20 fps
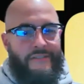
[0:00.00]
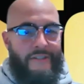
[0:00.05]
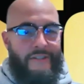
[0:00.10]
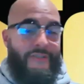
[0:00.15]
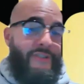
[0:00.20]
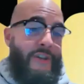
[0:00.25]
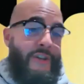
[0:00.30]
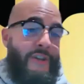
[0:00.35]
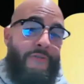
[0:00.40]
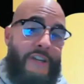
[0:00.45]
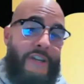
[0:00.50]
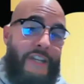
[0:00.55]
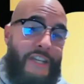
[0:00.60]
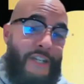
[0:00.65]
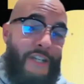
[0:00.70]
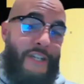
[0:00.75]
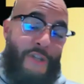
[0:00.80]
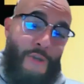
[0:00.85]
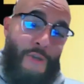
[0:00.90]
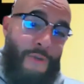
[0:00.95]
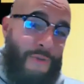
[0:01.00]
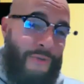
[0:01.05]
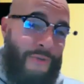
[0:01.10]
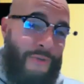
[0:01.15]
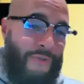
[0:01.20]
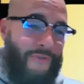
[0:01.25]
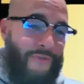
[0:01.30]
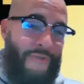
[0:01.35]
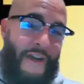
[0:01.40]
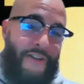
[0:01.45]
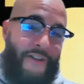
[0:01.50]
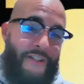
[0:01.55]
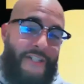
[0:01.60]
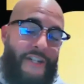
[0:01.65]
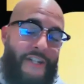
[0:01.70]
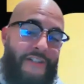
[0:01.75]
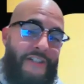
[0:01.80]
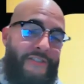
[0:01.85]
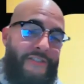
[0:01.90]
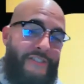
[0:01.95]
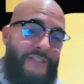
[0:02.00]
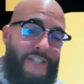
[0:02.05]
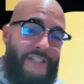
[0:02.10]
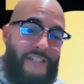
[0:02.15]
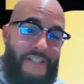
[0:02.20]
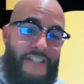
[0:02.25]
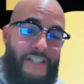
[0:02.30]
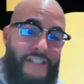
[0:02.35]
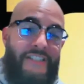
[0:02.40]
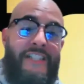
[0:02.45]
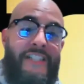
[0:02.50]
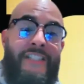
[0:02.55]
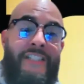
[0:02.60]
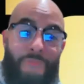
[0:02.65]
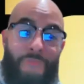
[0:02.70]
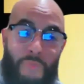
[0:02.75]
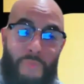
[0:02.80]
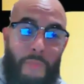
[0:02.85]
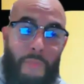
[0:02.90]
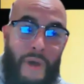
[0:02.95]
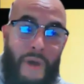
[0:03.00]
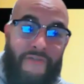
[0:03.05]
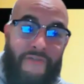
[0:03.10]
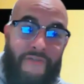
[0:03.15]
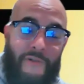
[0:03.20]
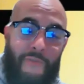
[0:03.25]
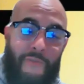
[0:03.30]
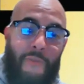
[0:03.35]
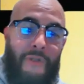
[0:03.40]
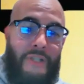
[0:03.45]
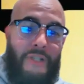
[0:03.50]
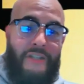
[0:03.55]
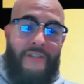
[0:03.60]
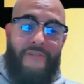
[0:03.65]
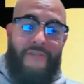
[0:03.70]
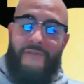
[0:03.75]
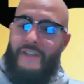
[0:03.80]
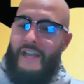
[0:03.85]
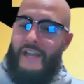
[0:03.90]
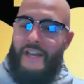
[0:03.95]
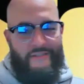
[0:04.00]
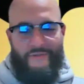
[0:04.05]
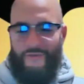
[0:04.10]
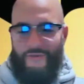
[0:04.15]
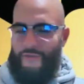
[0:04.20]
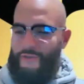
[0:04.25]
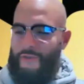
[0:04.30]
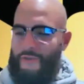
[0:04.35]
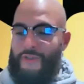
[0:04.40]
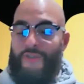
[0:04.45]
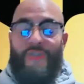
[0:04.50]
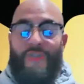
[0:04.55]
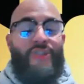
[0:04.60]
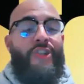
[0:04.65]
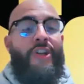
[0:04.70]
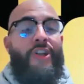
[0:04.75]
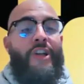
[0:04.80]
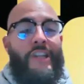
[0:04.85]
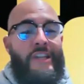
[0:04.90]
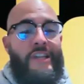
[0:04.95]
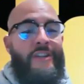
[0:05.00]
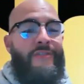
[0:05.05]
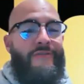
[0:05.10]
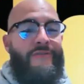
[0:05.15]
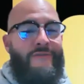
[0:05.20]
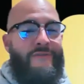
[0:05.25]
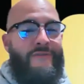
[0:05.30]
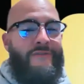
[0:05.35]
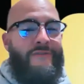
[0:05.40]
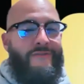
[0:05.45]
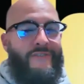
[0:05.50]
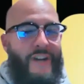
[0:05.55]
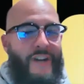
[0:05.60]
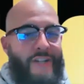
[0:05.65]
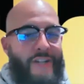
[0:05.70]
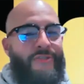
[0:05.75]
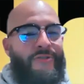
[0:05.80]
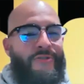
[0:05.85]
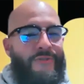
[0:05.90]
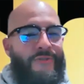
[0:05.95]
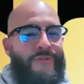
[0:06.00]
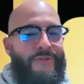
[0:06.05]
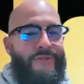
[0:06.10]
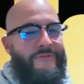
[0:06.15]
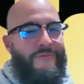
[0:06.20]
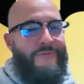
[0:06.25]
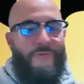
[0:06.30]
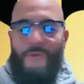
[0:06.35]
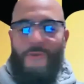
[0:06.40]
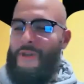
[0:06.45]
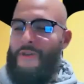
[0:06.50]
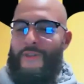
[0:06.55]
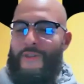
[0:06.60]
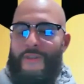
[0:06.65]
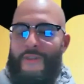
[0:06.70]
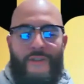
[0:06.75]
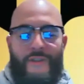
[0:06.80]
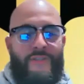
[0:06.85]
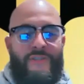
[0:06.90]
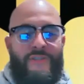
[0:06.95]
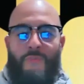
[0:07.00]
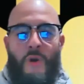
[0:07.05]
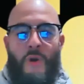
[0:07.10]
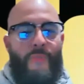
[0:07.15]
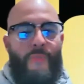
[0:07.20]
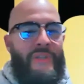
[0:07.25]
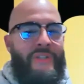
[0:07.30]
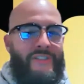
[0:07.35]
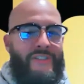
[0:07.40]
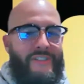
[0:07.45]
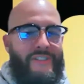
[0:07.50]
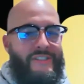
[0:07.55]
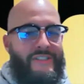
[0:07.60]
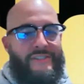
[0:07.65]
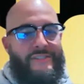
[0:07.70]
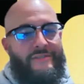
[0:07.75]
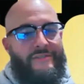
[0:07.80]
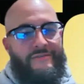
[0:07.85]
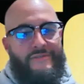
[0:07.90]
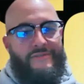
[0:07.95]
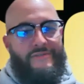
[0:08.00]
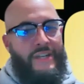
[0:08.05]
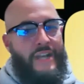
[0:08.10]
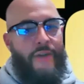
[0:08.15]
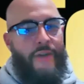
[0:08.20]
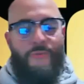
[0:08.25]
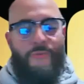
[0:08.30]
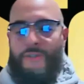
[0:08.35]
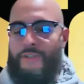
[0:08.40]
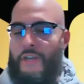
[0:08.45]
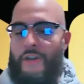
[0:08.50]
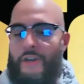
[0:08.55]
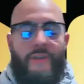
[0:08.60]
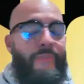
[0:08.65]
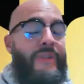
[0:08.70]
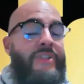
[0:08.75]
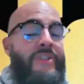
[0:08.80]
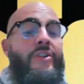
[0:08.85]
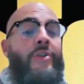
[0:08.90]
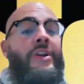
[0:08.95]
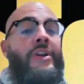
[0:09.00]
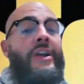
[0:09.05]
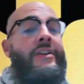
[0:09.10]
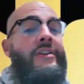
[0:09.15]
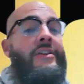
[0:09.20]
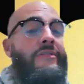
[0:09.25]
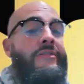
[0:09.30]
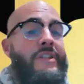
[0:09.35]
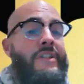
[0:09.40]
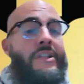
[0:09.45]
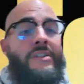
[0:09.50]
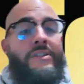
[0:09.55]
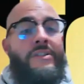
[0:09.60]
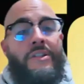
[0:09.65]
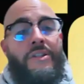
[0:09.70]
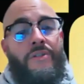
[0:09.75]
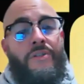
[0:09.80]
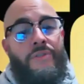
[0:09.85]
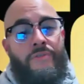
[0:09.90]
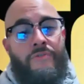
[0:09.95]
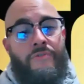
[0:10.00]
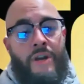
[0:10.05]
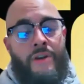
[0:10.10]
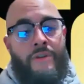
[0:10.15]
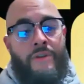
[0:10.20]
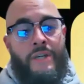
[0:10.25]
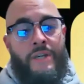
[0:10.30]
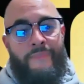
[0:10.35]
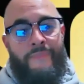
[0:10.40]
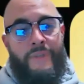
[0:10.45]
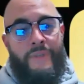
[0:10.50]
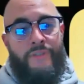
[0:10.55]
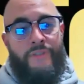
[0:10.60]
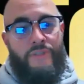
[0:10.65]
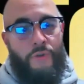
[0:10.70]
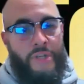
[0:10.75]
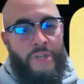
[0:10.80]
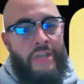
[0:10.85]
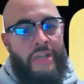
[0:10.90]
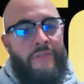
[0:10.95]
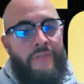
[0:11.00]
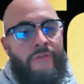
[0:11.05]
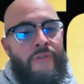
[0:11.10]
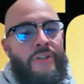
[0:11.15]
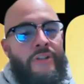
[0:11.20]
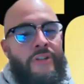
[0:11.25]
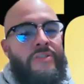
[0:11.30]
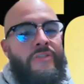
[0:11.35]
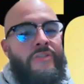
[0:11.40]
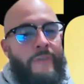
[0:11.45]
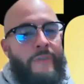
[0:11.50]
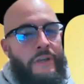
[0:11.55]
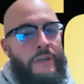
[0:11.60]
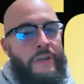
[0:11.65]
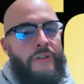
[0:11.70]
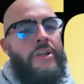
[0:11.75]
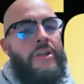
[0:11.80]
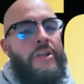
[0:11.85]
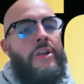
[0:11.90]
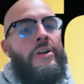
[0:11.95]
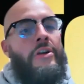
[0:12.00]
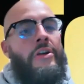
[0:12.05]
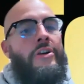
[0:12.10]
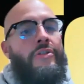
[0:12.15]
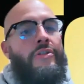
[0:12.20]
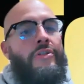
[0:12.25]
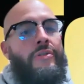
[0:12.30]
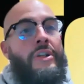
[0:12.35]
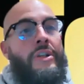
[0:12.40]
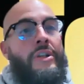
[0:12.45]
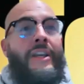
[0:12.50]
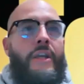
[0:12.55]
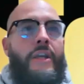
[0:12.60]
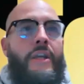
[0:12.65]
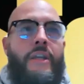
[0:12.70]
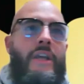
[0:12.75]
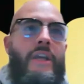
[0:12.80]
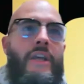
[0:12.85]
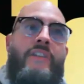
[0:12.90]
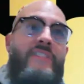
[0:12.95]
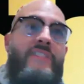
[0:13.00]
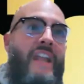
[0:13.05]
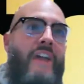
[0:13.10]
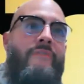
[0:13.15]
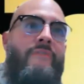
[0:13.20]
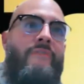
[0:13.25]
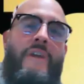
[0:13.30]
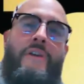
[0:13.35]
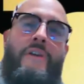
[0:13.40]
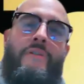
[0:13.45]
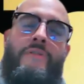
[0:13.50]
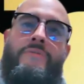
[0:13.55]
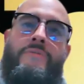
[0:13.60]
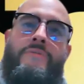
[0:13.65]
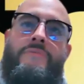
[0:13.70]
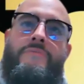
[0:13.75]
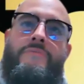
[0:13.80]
see if we can get you to file an LLC, because it is my firm belief that students should leave high school with a small business. And I would tell them it's okay if it doesn't go the right way. It's okay for us to fail and learn, and that's not fail.